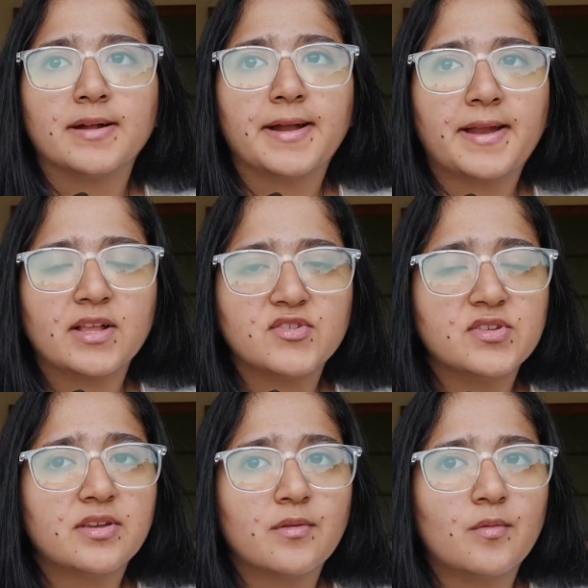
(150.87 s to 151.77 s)
data
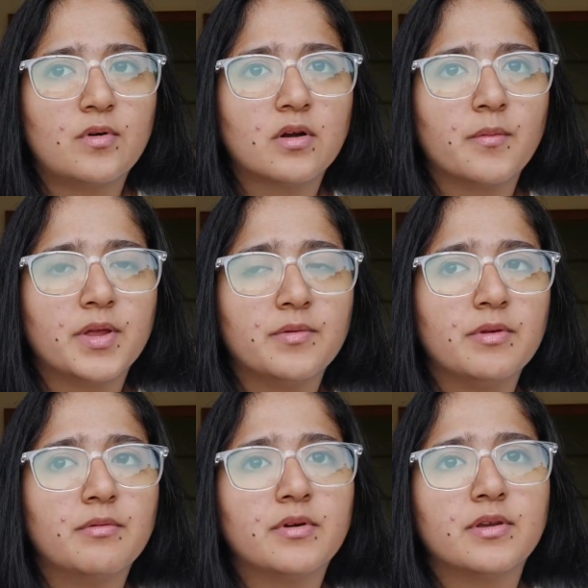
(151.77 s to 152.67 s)
engineering work, where
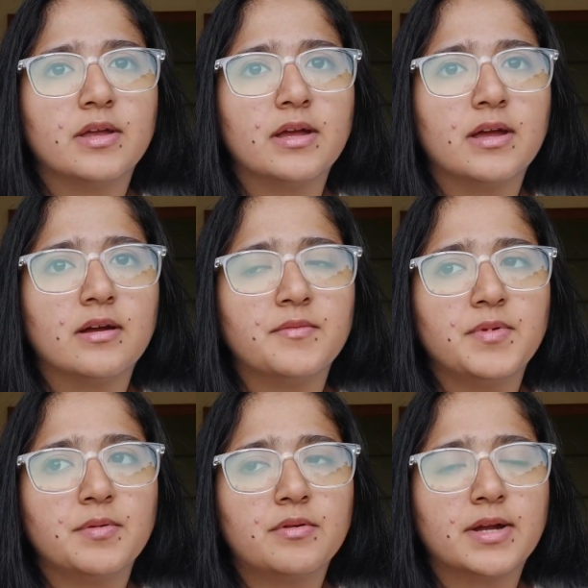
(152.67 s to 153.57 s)
we
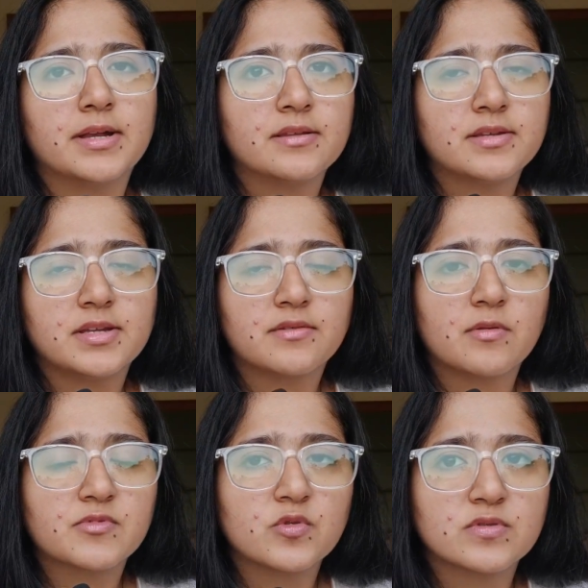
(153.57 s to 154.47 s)
were getting the data
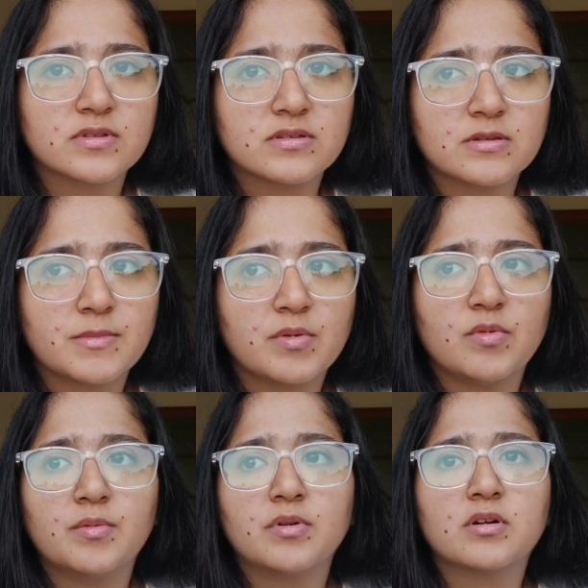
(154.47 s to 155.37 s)
from source system and
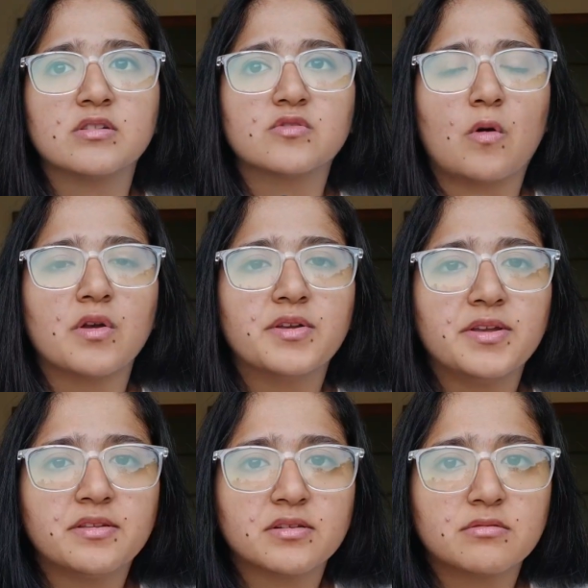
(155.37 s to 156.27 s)
we were
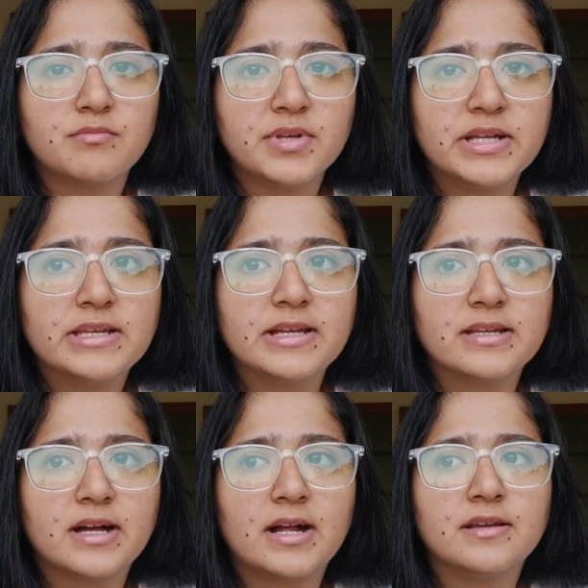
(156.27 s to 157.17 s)
consolidating the complete
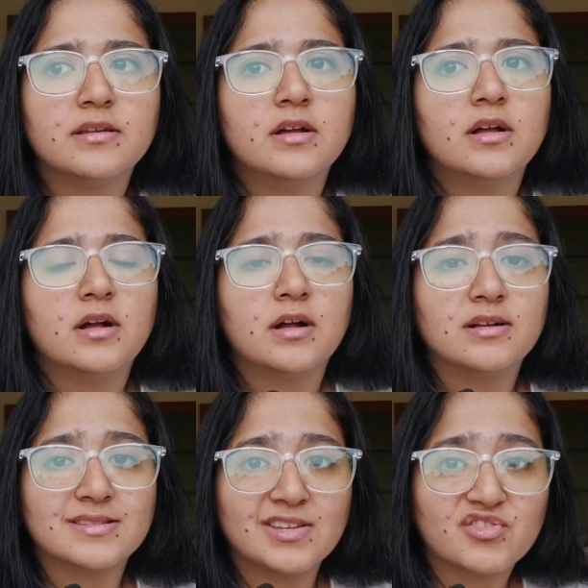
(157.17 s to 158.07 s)
data and
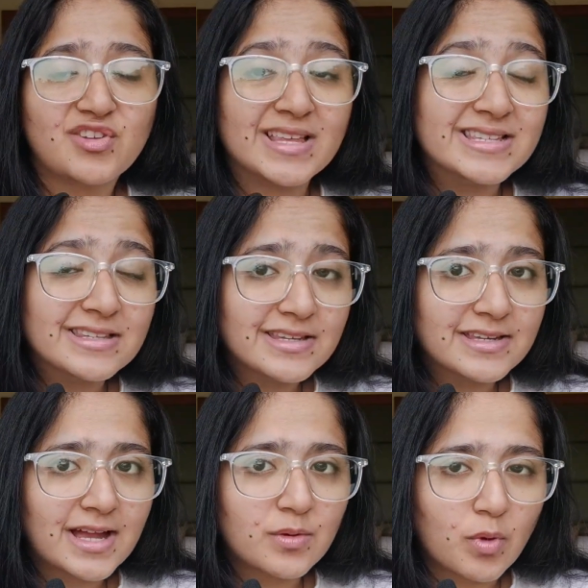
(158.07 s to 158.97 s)
centralizing the
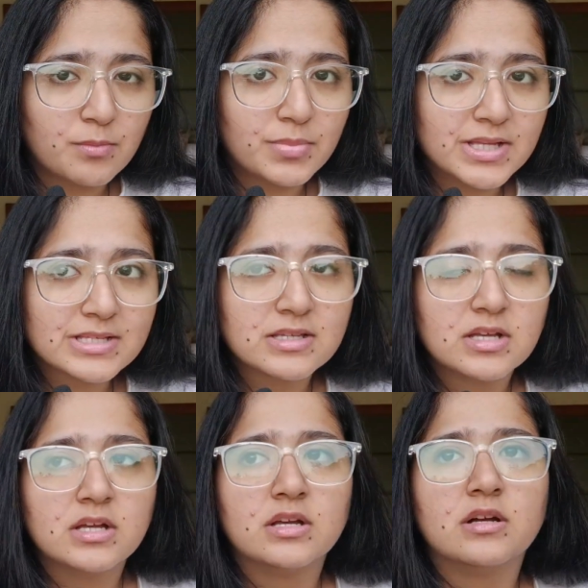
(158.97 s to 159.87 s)
data at one place.
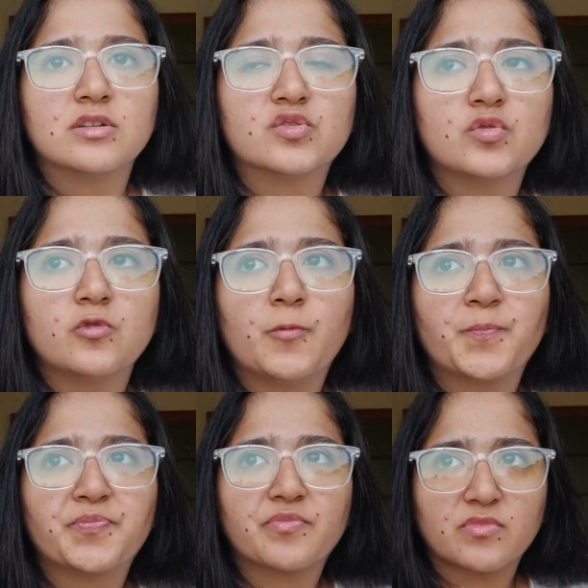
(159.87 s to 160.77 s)
So
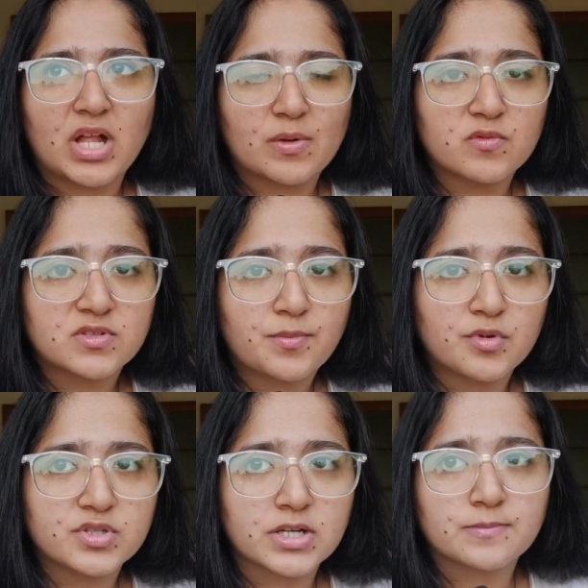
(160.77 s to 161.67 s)
that was the
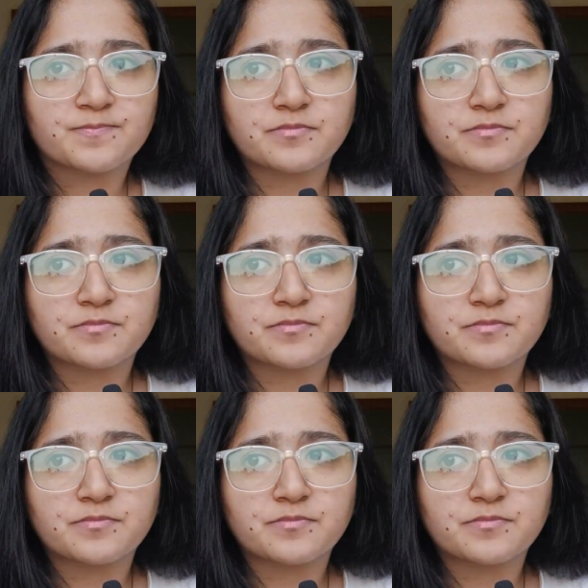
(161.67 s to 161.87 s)
project.